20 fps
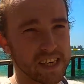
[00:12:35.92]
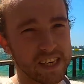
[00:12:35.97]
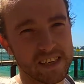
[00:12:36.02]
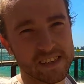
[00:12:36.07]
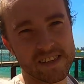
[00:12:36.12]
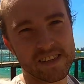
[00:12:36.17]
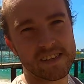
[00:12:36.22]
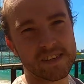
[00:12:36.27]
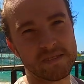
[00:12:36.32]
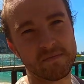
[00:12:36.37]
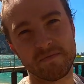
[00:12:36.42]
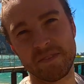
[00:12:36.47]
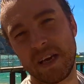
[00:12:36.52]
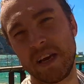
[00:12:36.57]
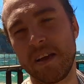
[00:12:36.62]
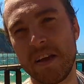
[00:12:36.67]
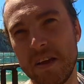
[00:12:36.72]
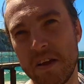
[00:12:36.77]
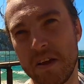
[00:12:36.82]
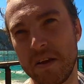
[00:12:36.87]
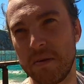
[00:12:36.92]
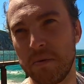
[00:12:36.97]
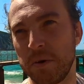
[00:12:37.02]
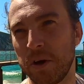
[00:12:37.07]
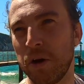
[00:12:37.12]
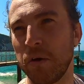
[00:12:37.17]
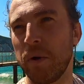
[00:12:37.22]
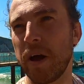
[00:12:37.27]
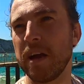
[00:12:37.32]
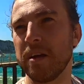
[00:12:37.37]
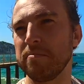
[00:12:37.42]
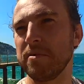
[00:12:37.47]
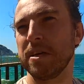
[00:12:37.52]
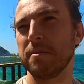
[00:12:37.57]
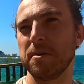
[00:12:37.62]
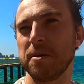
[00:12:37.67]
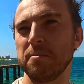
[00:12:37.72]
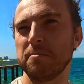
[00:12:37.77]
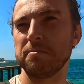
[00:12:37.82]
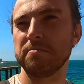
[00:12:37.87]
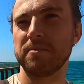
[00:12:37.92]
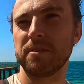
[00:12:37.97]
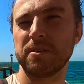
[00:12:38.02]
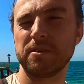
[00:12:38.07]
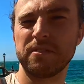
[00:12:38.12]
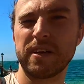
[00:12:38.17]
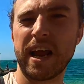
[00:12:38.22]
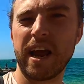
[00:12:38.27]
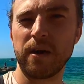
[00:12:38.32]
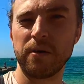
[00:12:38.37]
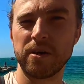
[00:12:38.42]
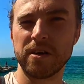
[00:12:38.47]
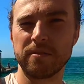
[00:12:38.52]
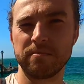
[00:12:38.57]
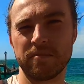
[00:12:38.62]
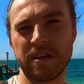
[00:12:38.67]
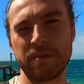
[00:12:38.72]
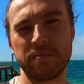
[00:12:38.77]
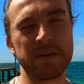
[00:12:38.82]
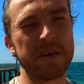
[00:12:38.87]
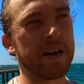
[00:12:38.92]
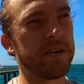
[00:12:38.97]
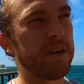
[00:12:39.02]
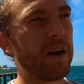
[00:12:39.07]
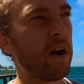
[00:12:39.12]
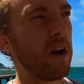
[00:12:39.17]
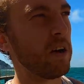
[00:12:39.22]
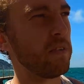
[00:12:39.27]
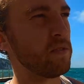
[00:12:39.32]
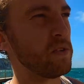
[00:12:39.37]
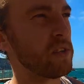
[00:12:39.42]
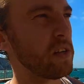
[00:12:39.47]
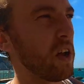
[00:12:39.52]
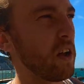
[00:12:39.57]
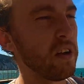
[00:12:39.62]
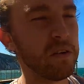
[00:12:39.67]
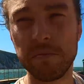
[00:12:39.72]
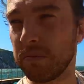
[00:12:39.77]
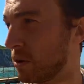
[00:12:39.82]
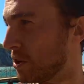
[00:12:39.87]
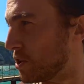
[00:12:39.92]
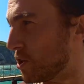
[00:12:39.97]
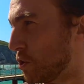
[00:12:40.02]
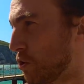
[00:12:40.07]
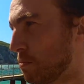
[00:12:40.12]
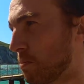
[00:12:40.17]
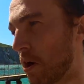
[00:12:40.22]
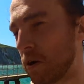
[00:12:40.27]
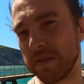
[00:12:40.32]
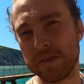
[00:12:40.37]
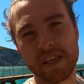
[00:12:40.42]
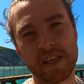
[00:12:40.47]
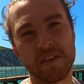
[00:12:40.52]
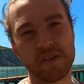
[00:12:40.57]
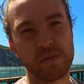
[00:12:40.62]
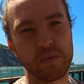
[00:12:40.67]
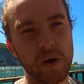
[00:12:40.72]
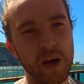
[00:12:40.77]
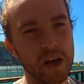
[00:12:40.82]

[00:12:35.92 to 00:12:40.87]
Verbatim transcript: seas. We're going away minimum of an hour, maybe an hour and a half or so. We're two boats in as